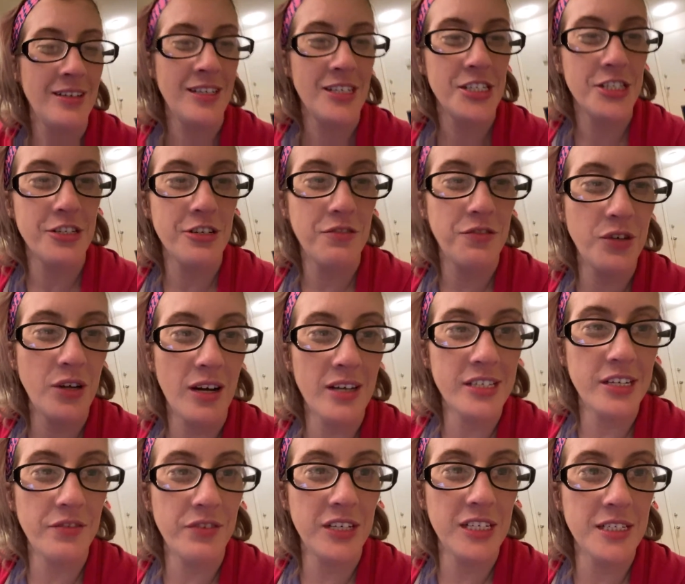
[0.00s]
So if you guys
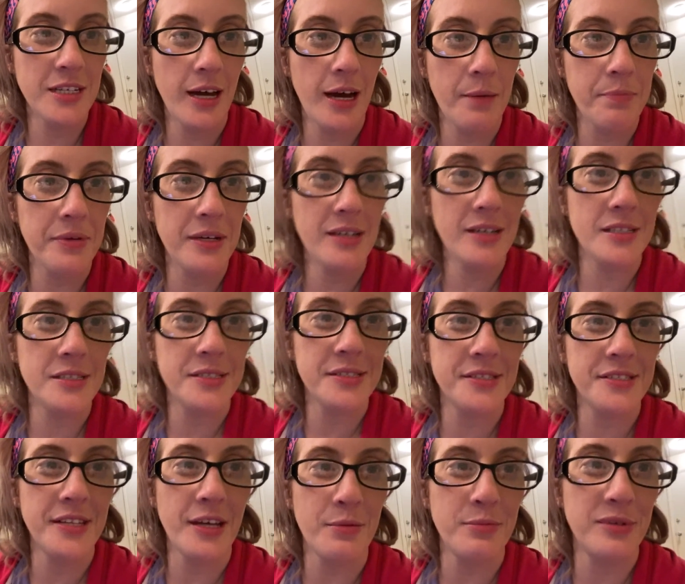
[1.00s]
have any topics,
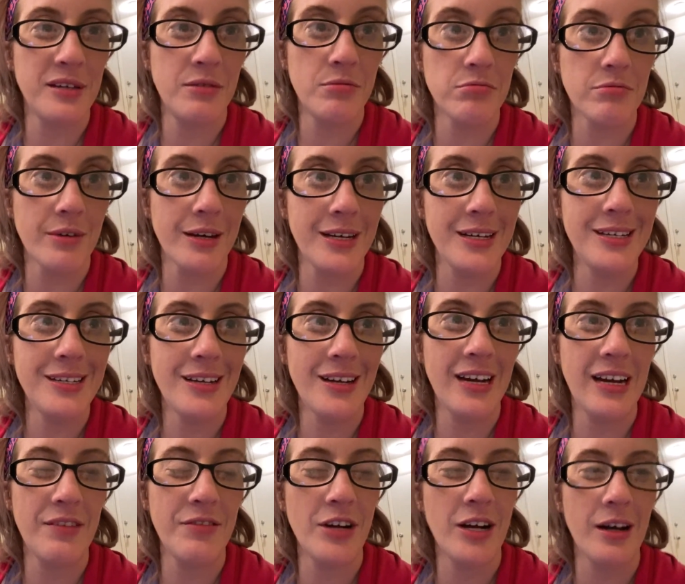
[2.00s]
that'd be great. I
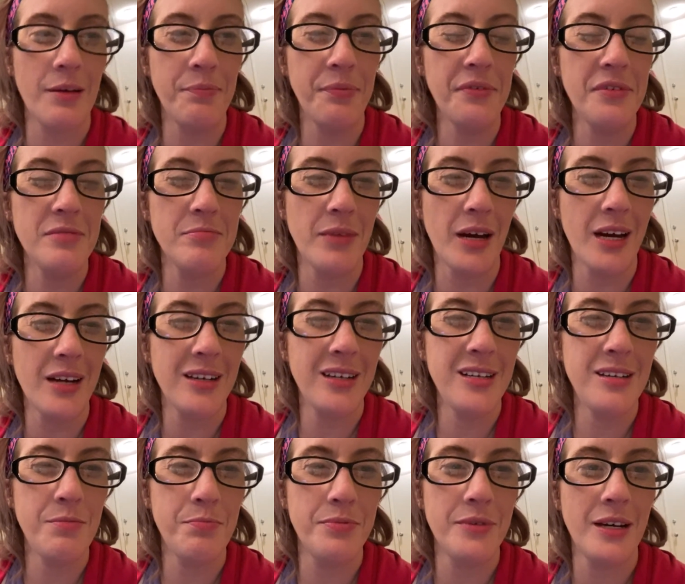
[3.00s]
have a couple in
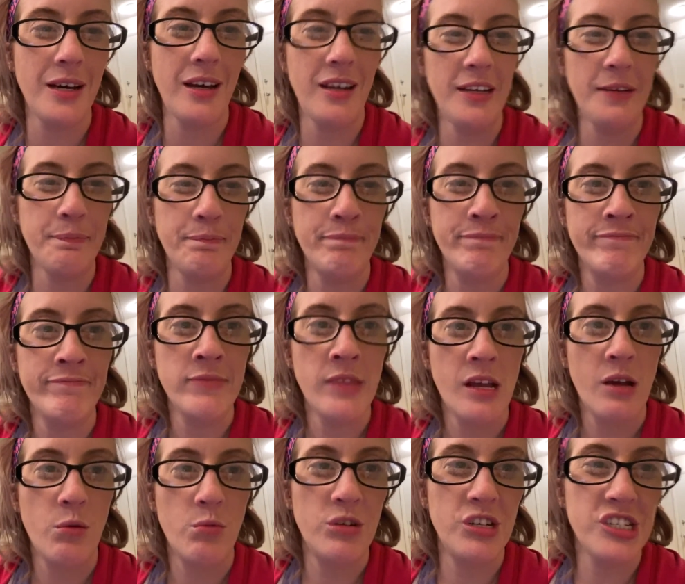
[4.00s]
mind, but
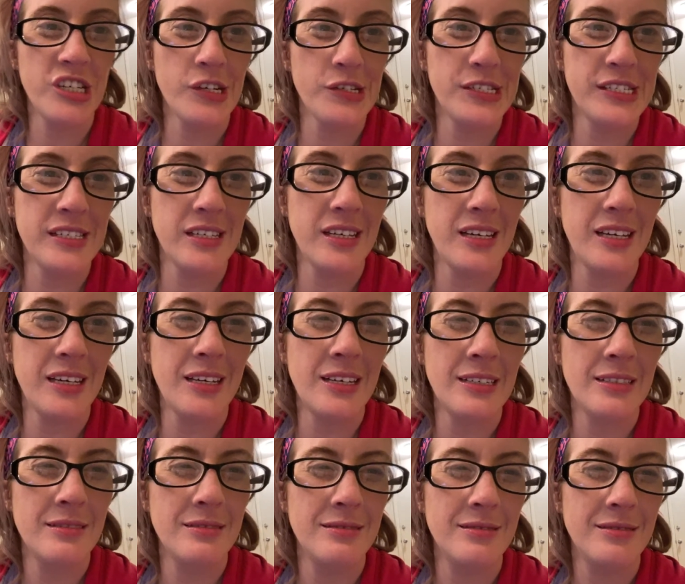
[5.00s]
we shall see.
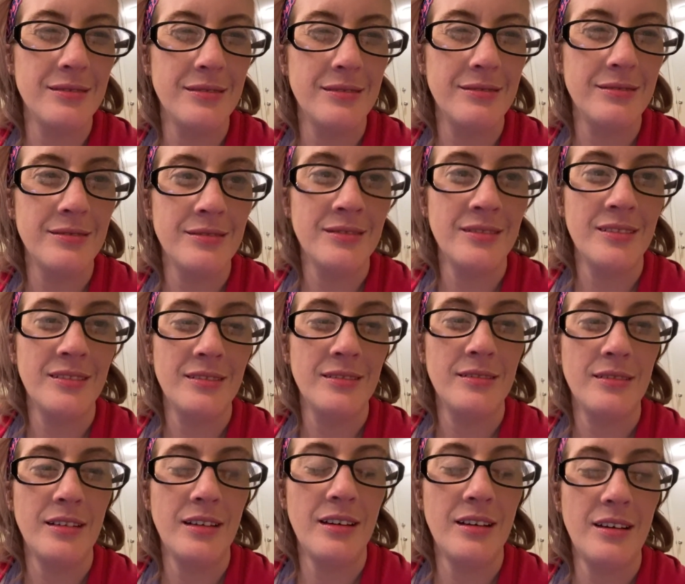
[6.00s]

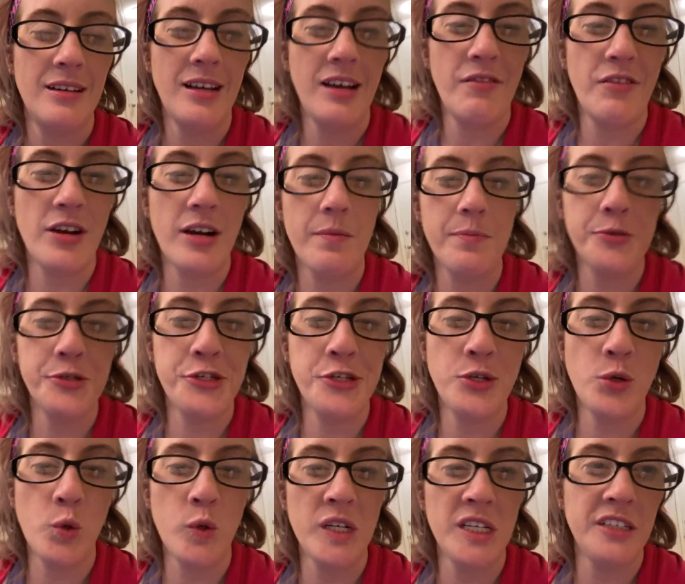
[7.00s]
I have a couple
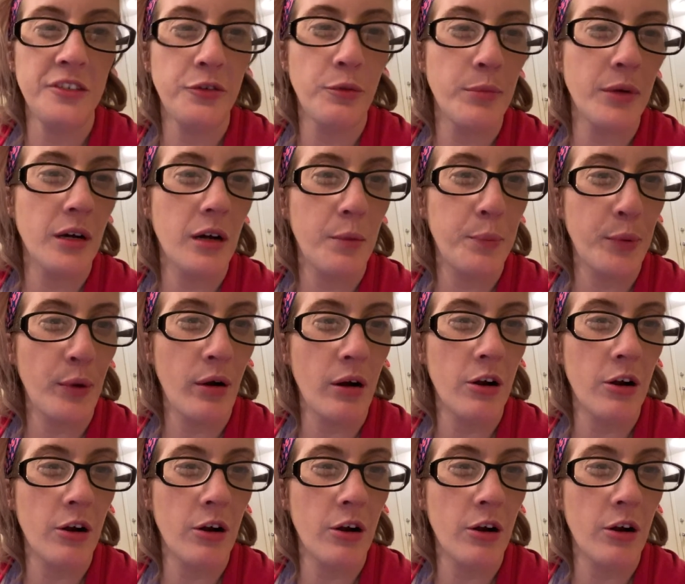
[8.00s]
stories from a couple